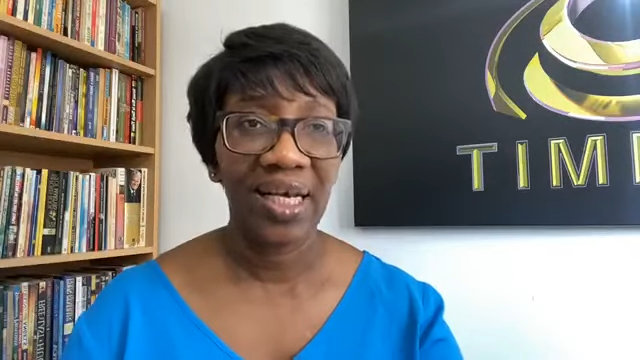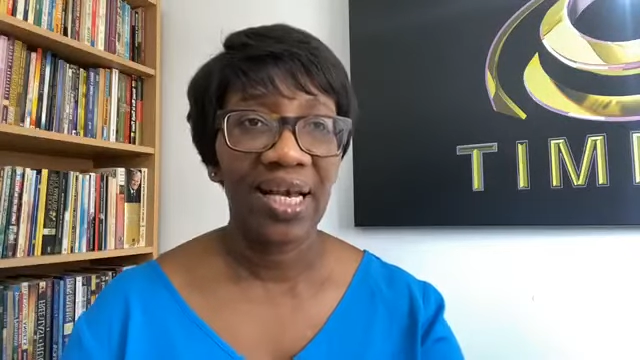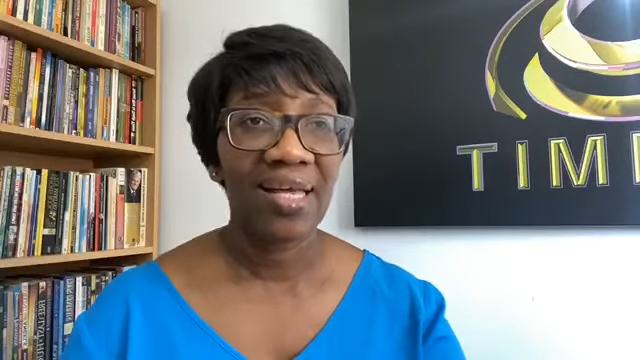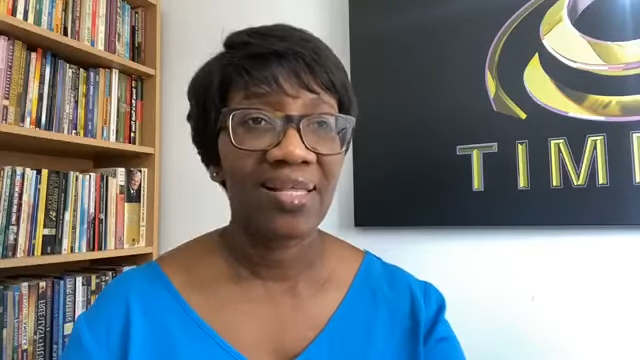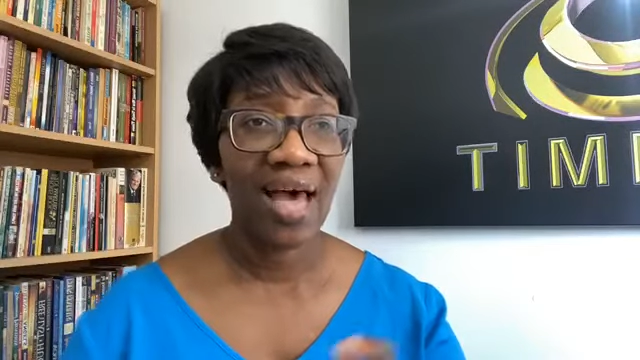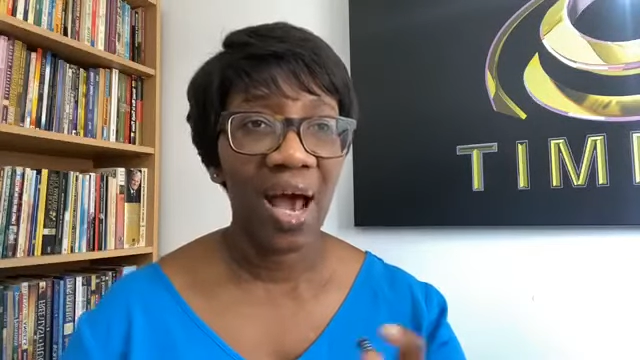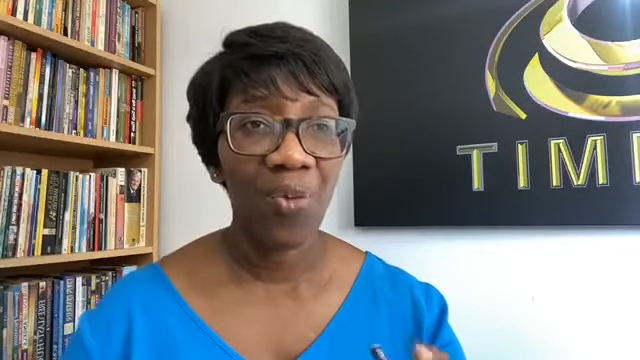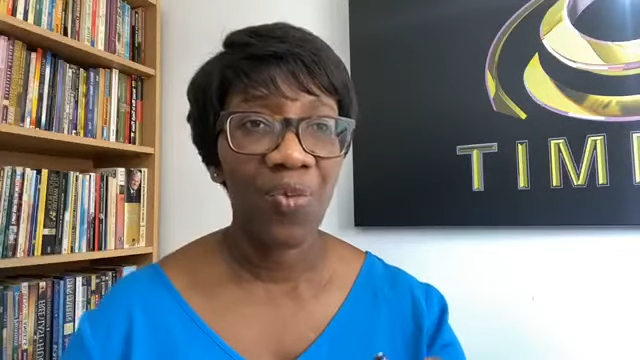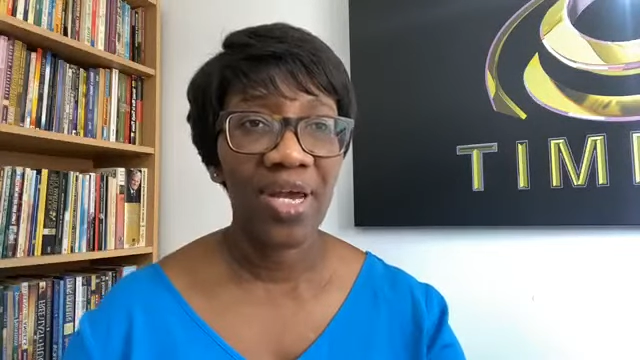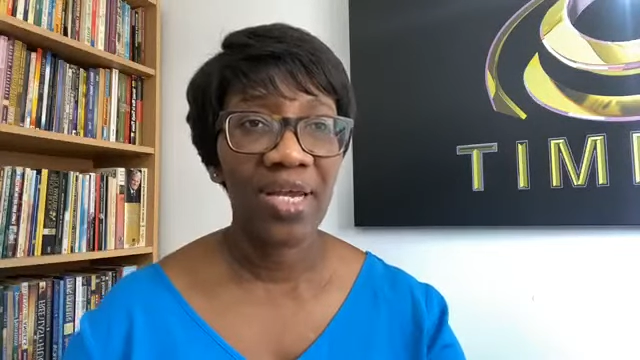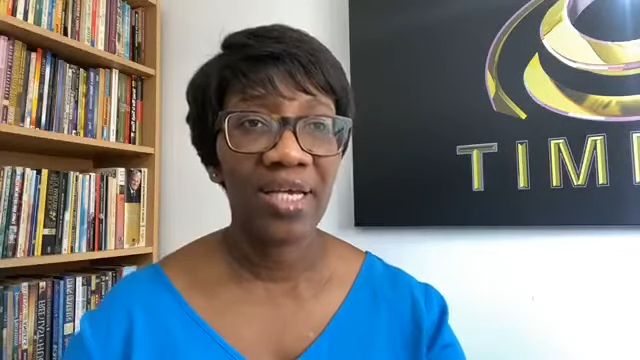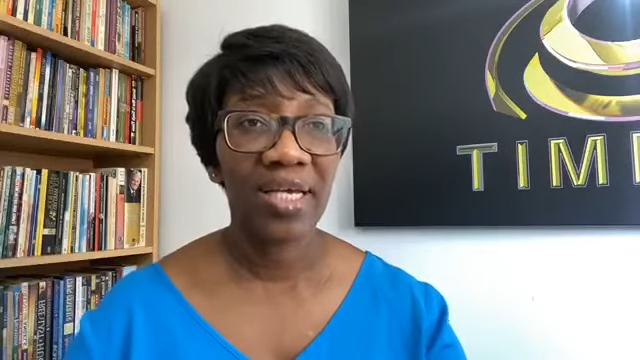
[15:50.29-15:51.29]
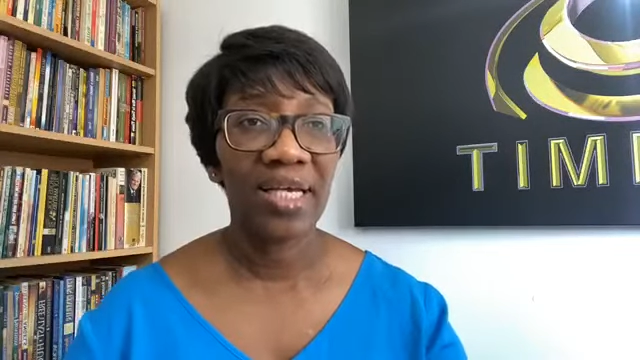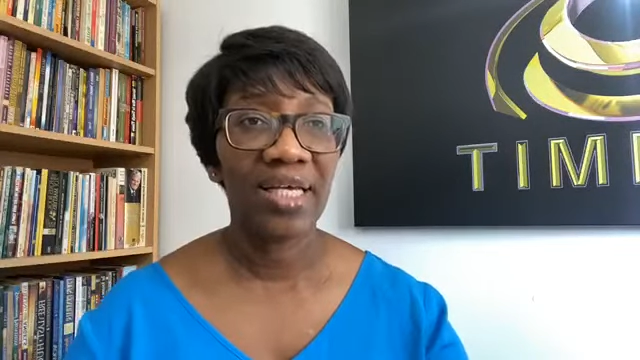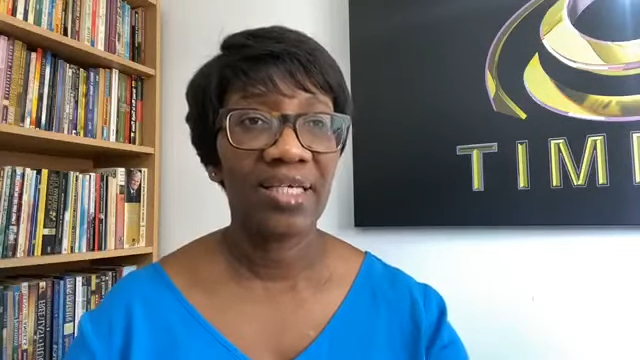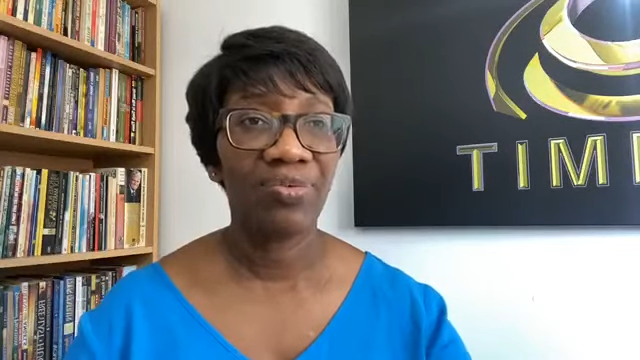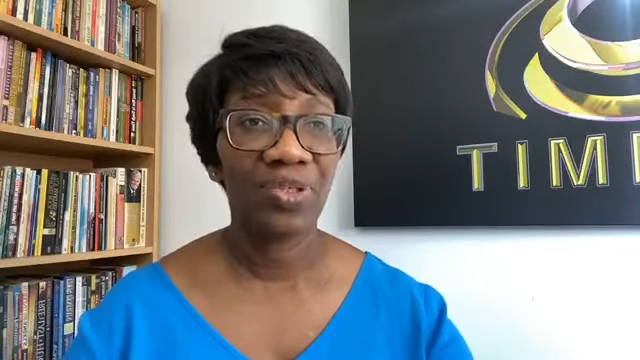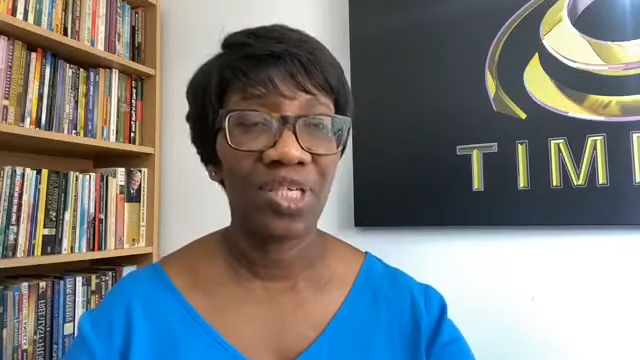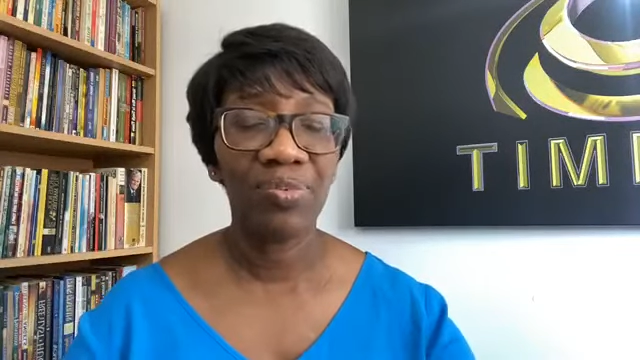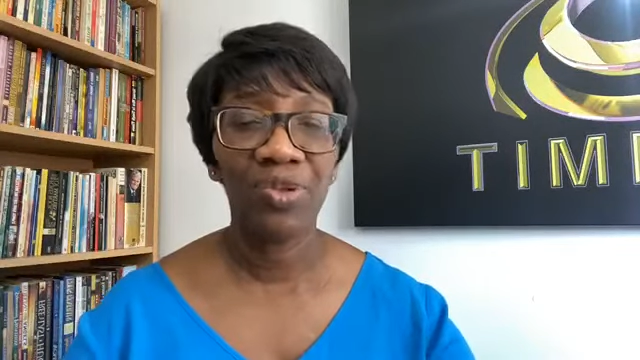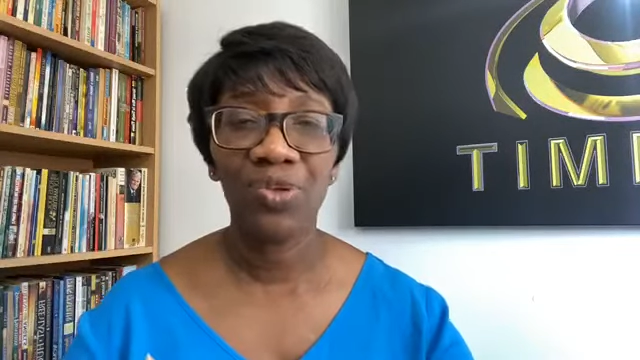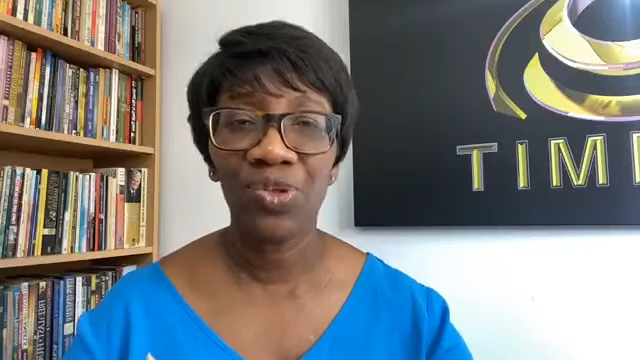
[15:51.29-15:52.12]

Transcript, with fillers: That way, he was able to